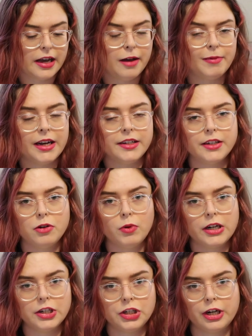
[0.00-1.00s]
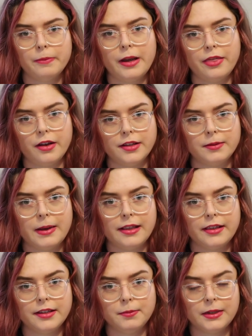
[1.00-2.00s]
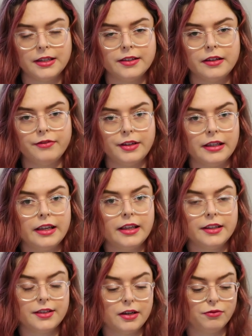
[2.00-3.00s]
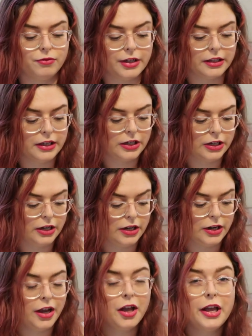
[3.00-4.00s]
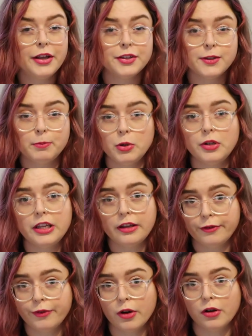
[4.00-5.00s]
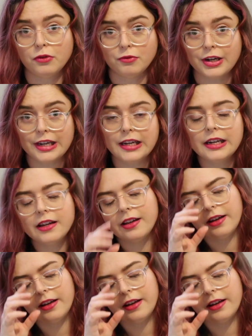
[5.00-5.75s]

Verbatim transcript: uh, but I did want to share my thoughts about this because I feel like it's a really good spooky fall read.